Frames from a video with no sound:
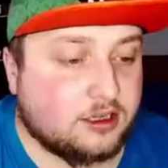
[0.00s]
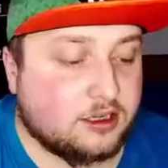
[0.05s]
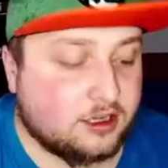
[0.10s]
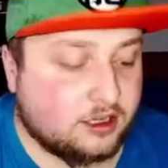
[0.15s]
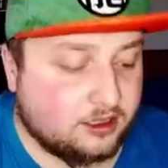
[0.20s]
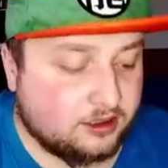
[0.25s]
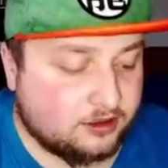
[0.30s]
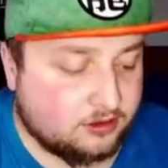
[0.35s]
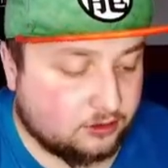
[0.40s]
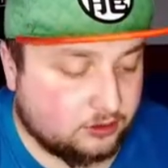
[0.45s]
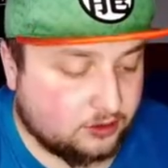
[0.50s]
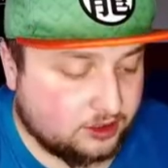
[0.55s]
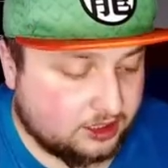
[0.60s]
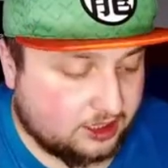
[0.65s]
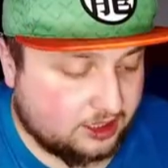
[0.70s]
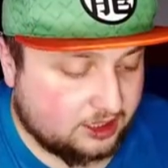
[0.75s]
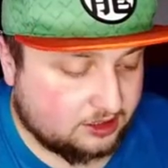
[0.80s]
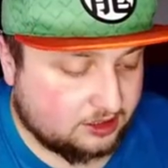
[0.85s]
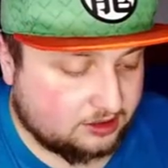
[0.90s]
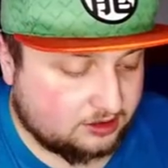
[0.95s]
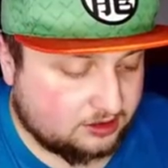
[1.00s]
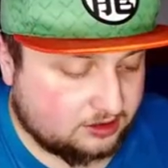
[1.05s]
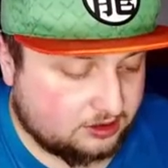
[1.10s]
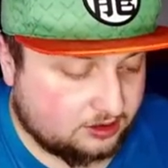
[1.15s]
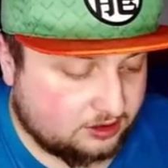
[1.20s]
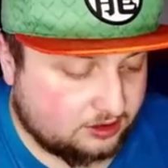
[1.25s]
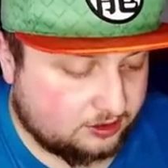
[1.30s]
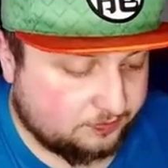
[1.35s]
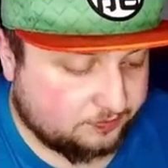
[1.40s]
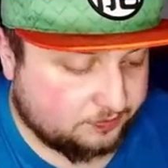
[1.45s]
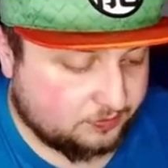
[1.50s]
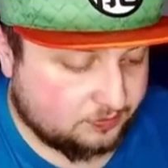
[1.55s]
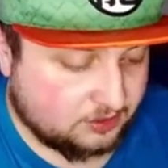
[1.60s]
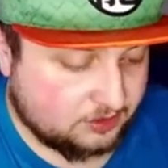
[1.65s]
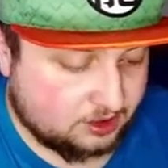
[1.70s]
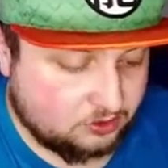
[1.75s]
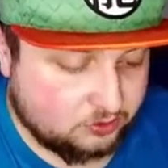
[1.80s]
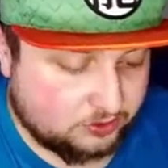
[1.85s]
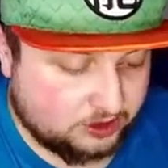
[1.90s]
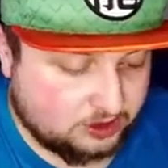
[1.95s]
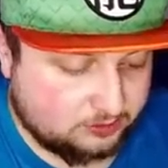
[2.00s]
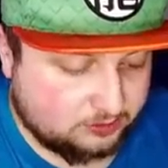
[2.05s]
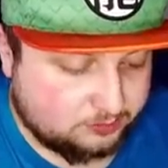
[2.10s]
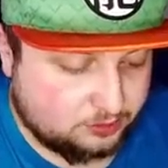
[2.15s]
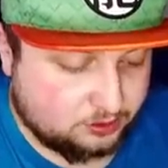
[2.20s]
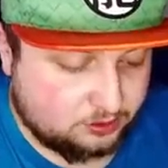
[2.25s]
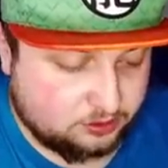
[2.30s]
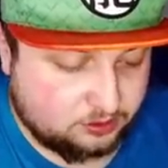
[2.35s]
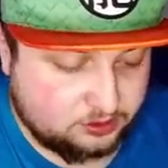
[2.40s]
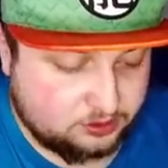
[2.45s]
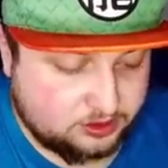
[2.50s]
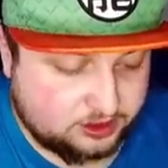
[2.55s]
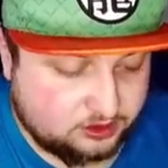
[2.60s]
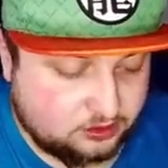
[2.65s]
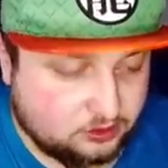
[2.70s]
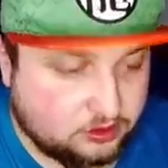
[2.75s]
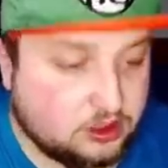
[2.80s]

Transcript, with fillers: Okay, so we got um, Dragapult and two